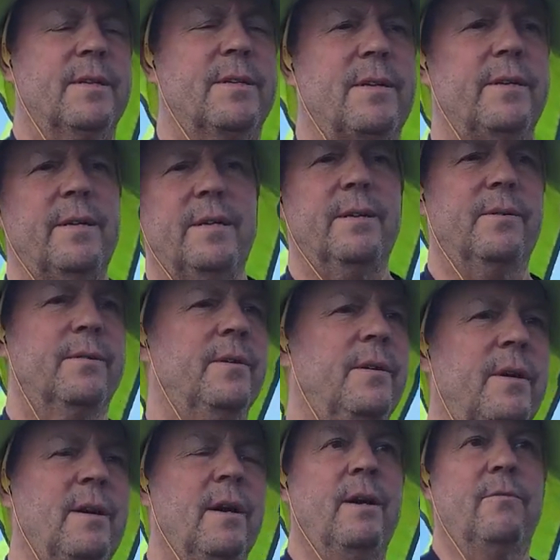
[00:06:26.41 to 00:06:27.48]
Let's say, you know,
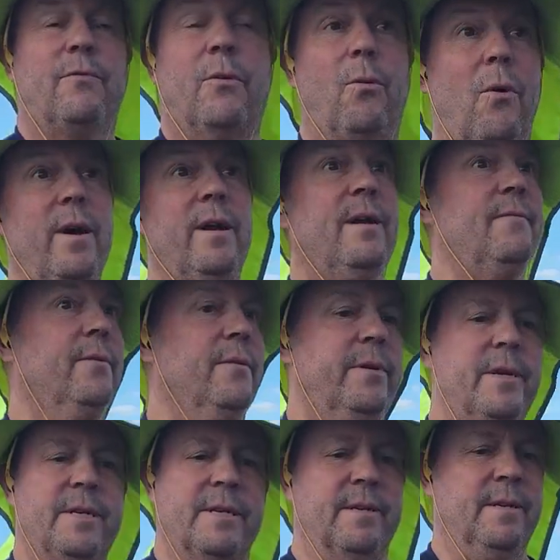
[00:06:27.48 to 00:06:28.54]
for whatever
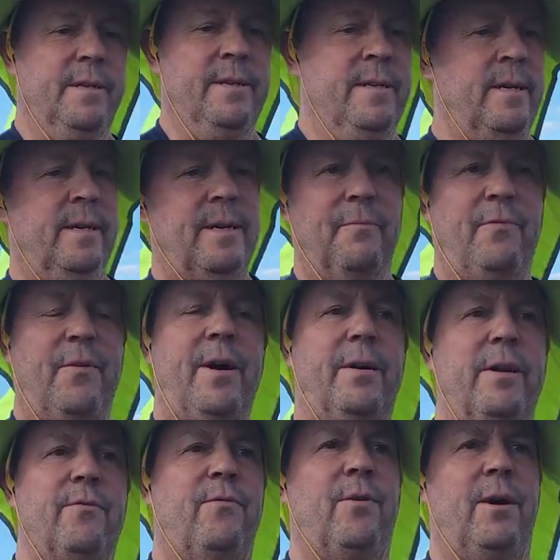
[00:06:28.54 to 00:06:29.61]
reason, I'm
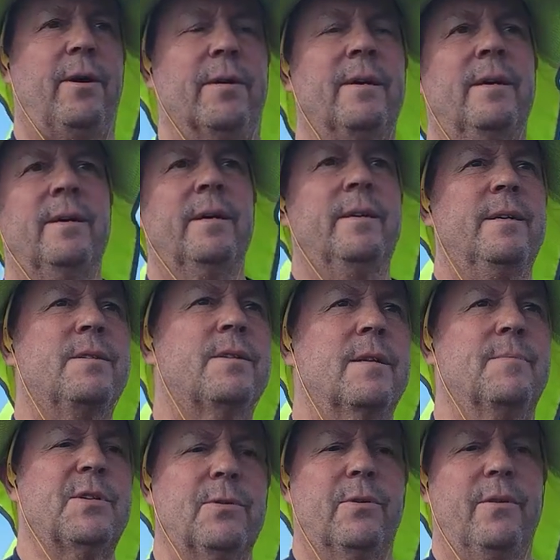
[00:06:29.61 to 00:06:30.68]
found at fault in
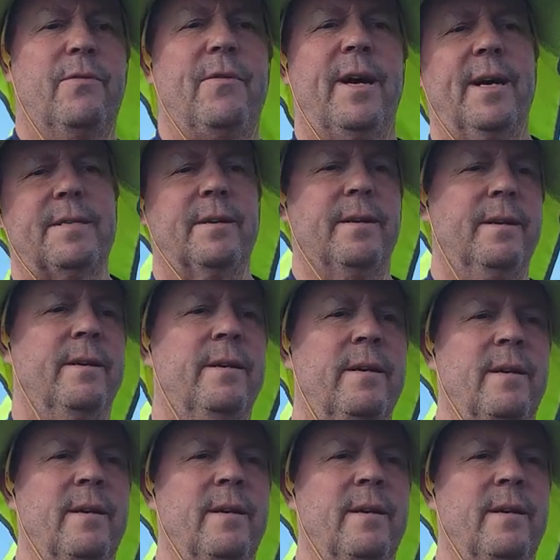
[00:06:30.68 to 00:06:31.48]
some sort of accident,